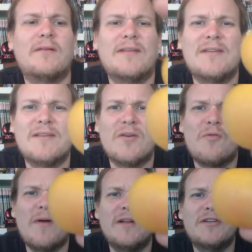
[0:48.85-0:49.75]
This isn't
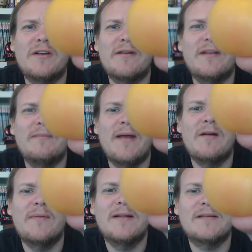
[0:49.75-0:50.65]
quite a cherry
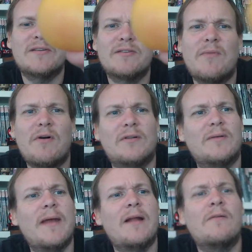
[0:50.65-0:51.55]
tomato, but it is a small
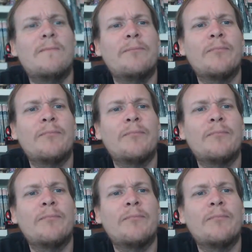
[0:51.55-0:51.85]
tomato.